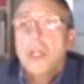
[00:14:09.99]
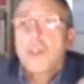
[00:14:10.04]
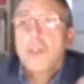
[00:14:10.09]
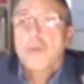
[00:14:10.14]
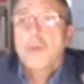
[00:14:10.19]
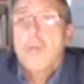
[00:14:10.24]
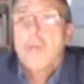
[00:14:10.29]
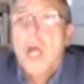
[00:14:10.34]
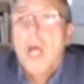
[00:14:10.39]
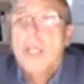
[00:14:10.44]

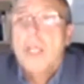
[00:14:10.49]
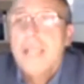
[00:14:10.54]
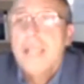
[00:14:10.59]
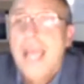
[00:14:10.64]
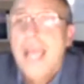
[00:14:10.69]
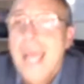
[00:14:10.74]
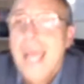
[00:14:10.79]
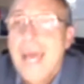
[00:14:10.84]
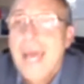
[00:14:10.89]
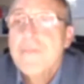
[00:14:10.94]
do not
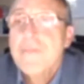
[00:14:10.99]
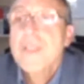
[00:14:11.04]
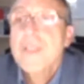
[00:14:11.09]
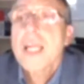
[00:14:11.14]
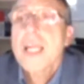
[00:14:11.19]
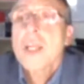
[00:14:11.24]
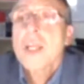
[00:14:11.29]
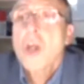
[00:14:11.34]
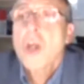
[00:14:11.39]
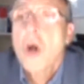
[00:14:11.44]
have
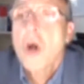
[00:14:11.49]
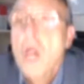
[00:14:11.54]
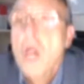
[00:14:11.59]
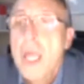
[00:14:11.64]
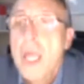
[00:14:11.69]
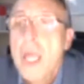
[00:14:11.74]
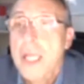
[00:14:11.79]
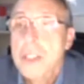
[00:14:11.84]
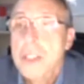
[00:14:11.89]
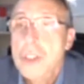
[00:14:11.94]
the
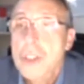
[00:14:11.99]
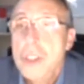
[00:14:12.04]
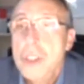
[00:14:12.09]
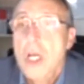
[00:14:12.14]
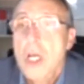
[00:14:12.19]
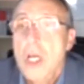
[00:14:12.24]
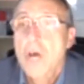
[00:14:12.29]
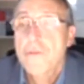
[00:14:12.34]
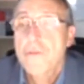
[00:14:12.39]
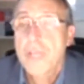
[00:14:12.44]
knowledge
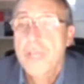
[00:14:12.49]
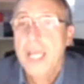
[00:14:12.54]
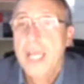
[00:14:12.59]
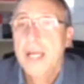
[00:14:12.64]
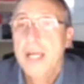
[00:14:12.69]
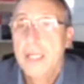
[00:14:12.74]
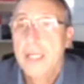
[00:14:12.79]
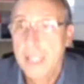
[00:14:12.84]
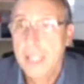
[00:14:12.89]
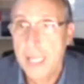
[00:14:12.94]
of
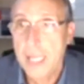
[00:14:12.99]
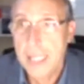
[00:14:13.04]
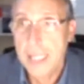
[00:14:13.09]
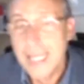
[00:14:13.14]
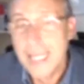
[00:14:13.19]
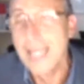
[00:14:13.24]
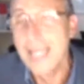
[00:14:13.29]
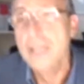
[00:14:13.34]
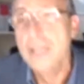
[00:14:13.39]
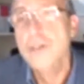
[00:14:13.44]

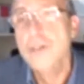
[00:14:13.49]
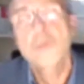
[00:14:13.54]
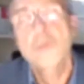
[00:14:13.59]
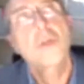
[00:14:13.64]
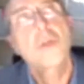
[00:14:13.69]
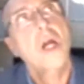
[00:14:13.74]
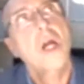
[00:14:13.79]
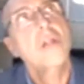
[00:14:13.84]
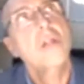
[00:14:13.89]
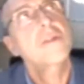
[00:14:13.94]
they do
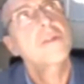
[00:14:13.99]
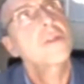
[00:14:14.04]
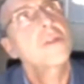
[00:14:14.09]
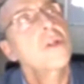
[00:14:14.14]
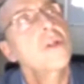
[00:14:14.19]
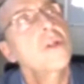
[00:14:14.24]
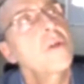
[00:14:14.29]
not